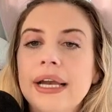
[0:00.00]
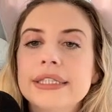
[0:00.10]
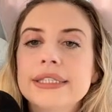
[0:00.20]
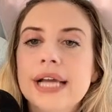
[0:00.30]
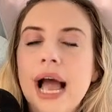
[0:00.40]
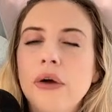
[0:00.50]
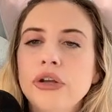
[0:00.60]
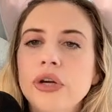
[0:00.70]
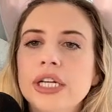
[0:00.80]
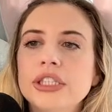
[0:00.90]
And it's like, how are
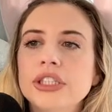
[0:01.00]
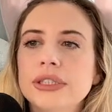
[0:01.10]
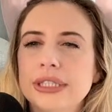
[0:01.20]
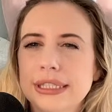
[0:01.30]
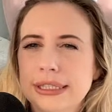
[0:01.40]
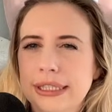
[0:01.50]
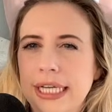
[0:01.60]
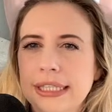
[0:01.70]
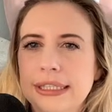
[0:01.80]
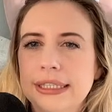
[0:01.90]
you going to just
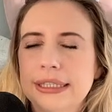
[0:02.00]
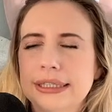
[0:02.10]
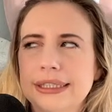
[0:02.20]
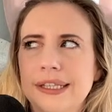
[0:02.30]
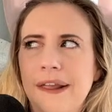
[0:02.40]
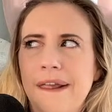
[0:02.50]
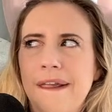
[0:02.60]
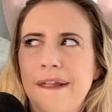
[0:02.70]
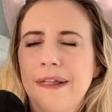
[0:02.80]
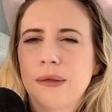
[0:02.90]
disconnect this
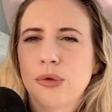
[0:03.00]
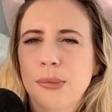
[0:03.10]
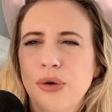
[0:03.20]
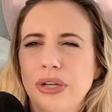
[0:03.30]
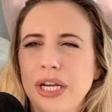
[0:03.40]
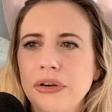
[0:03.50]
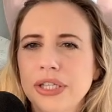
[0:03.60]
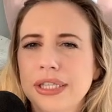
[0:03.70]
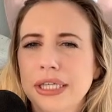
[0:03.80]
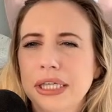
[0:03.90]
remote
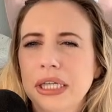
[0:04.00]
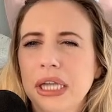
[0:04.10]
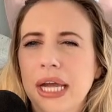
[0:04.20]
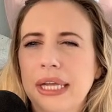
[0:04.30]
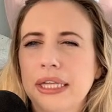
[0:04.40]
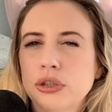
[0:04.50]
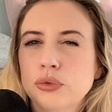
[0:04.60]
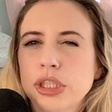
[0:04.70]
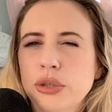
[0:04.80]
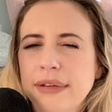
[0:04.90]
hearing thing? Like,
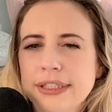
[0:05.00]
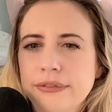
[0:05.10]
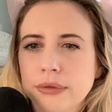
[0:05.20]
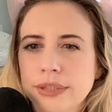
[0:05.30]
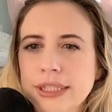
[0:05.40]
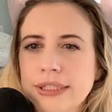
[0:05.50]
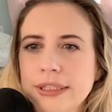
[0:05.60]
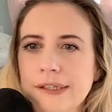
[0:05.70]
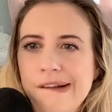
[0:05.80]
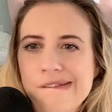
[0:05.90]
you have to give a
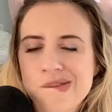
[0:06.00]
reason.